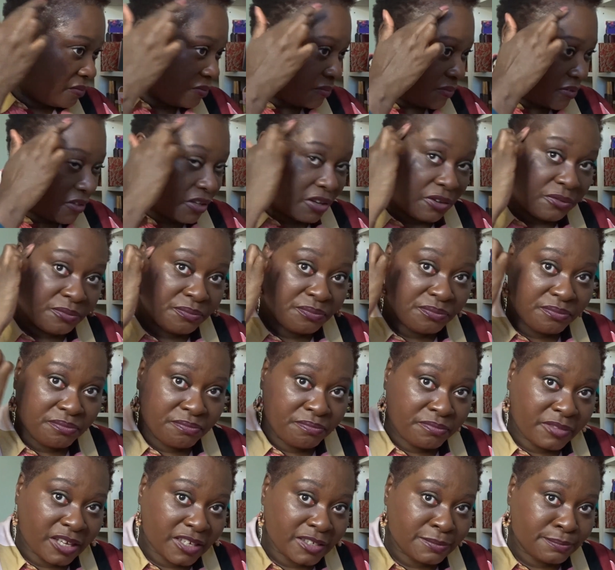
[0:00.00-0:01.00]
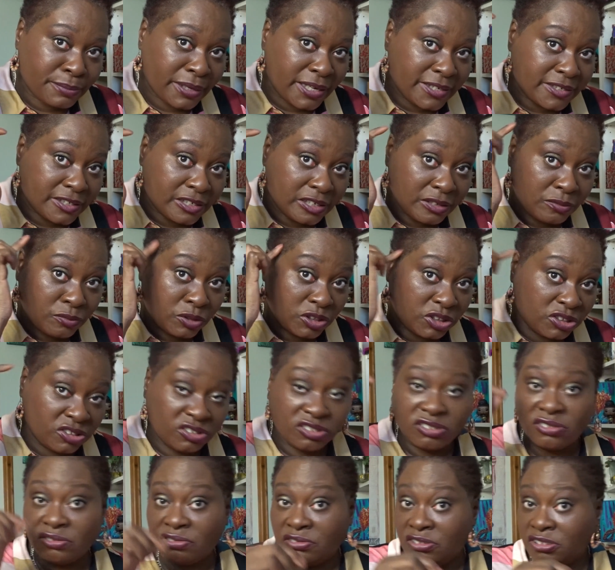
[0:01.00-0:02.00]
So that's basically what you
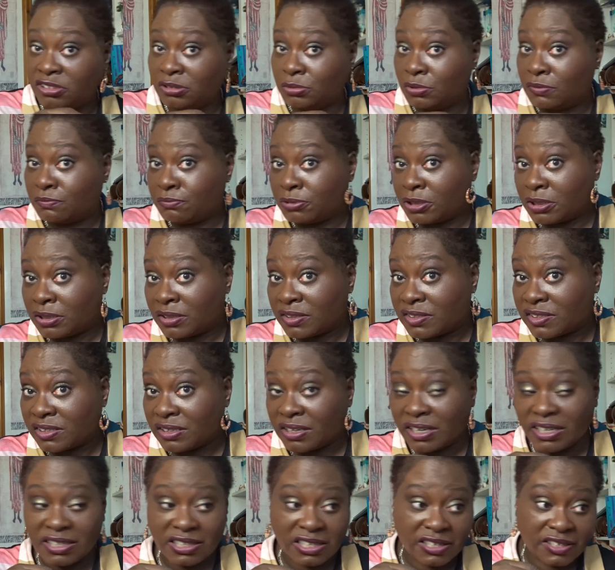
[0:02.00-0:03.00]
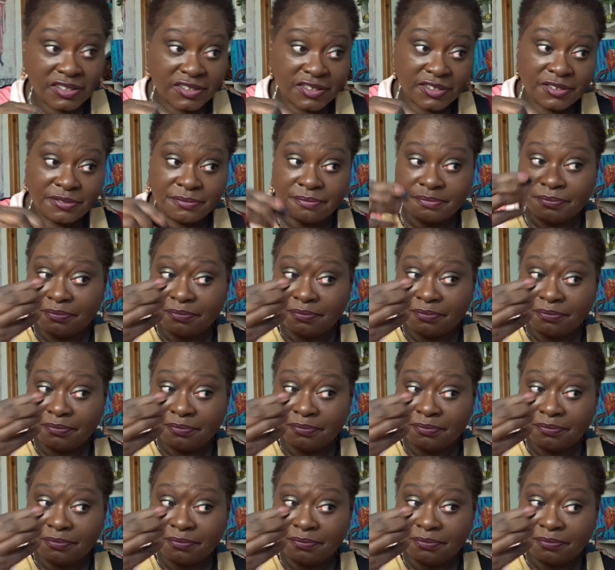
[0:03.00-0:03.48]
do with products like this.